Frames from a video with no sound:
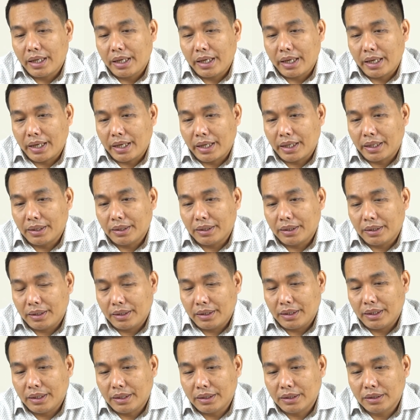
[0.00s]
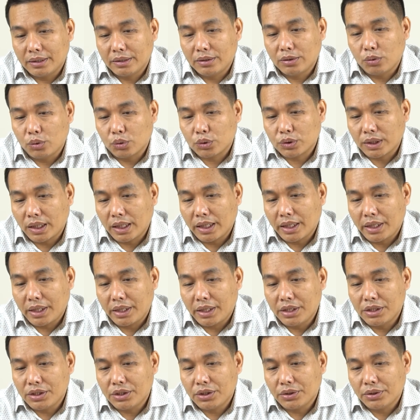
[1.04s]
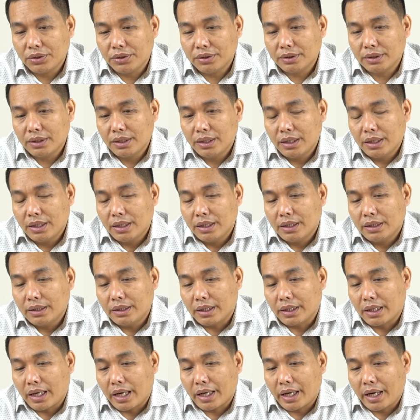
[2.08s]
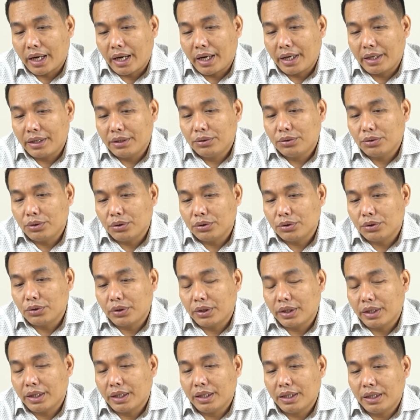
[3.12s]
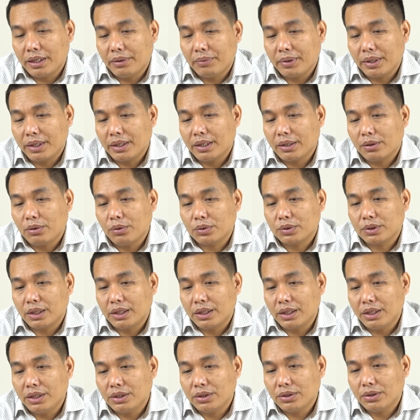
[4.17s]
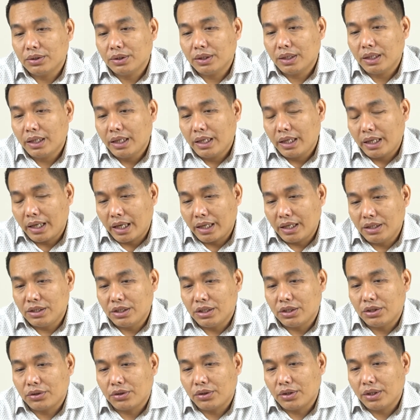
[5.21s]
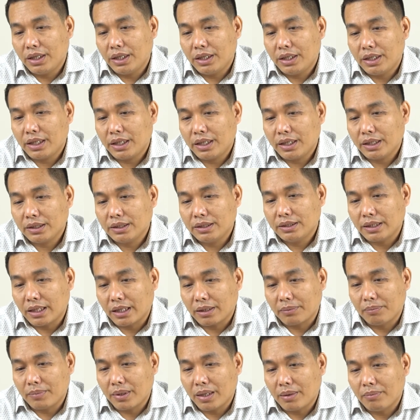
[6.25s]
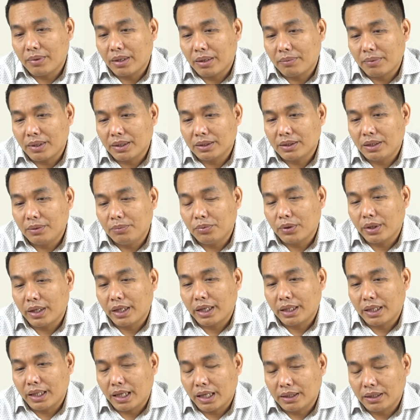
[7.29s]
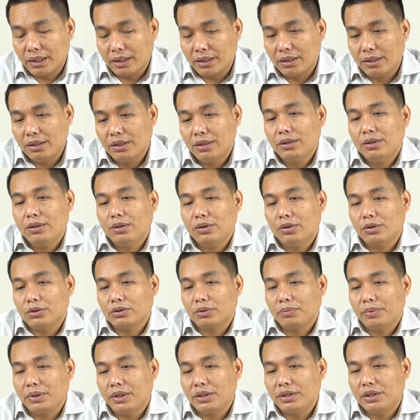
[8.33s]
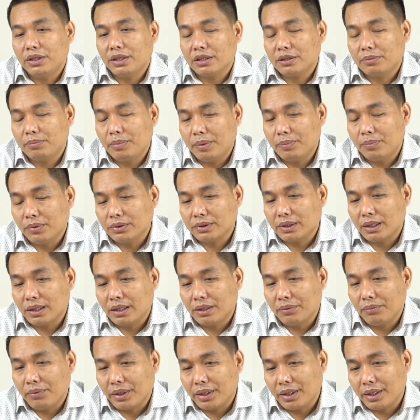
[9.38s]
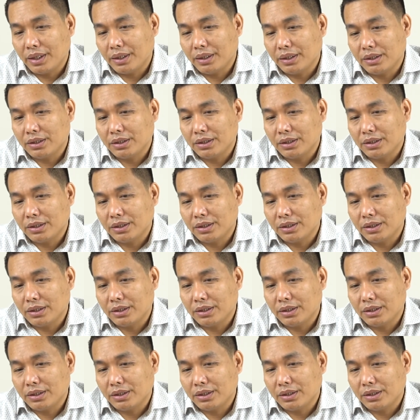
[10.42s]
And in coastal regions, the Rakhine, Tonchonge are living in the coastal region, and in Chittagong Hill Tracts, Chakma, Marma, Tripura and other lots of indigenous peoples are living in the